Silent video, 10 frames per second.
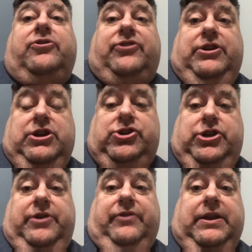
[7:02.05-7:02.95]

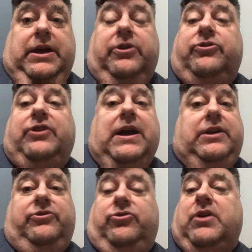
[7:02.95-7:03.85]
initiative and the other side
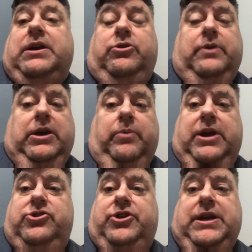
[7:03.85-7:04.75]
isn't trying to do any
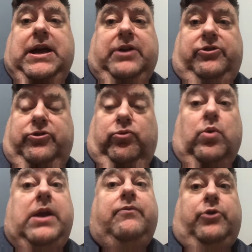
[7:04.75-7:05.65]
ranged attacks, they're just
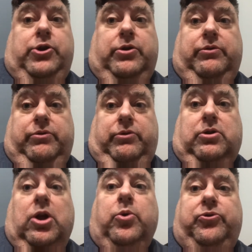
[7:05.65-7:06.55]
waiting for you to
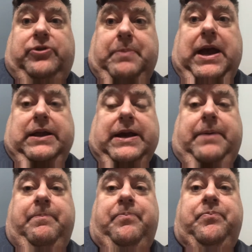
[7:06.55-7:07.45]
close to melee
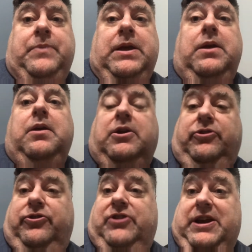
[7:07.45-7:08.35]
because
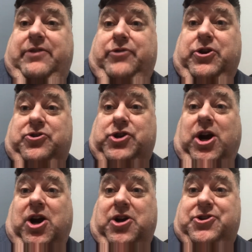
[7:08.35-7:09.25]
they're setting for your
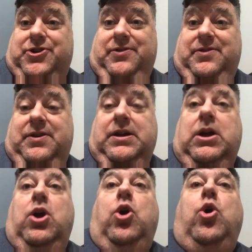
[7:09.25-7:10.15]
charge,
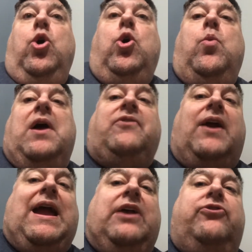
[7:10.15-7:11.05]
whoever
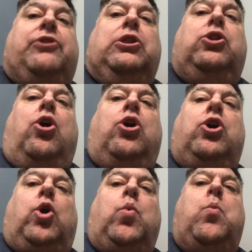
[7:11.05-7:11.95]
has the
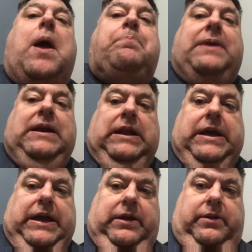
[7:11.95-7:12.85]
longer weapon
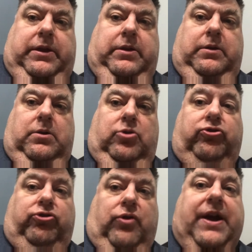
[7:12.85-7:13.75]
length
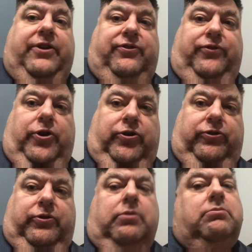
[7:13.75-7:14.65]
strikes
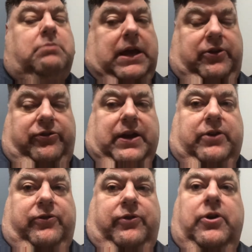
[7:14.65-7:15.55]
first. Makes
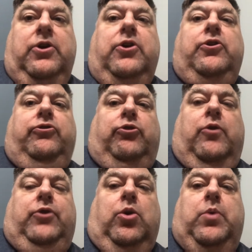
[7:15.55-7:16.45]
sense. So
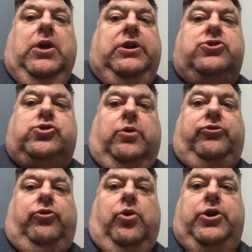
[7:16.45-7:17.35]
if you're wielding a short
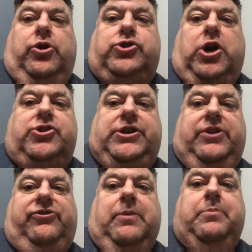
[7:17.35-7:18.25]
sword and you're charging
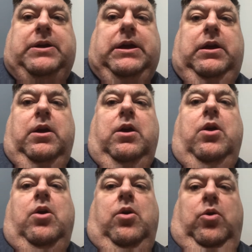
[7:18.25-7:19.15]
into somebody
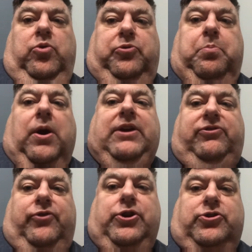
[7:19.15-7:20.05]
who's
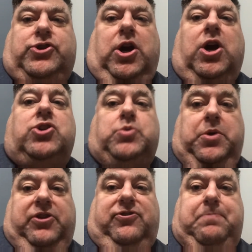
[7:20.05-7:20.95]
braced for your charge
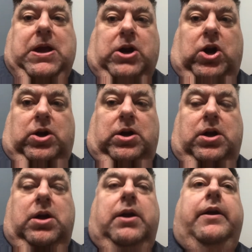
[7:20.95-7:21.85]
with a spear,
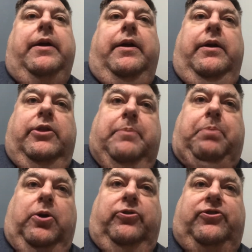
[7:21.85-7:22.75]
the
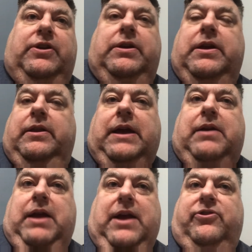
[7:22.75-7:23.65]
person
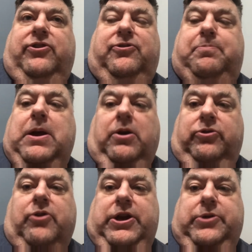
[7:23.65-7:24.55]
that has the spear is
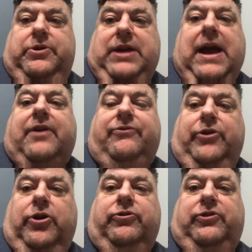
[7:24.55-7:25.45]
going to attack
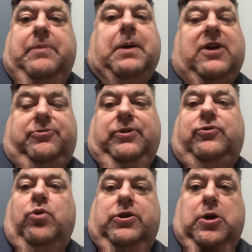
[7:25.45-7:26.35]
first and possibly
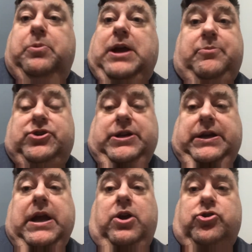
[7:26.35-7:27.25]
score double damage and
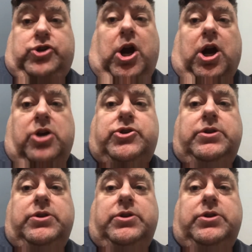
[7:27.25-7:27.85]
negate your charge.